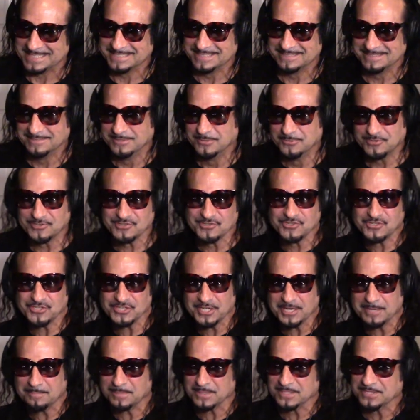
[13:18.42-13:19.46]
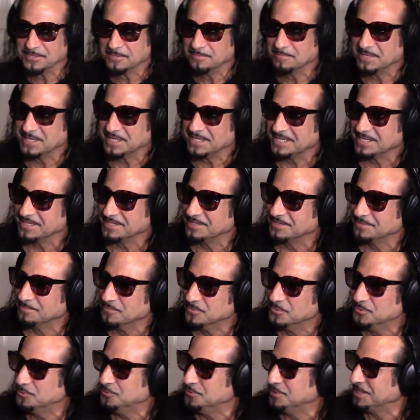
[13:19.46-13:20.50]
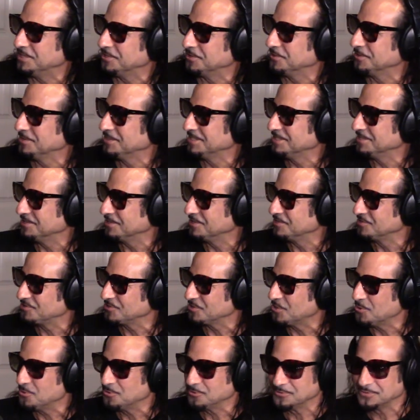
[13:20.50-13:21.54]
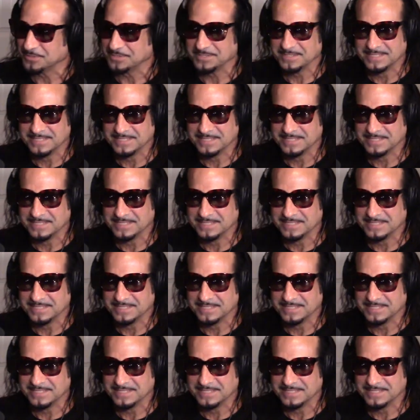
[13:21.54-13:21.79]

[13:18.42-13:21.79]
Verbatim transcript: yeah. loosens you up a little bit, get in the mood here, get in the zone.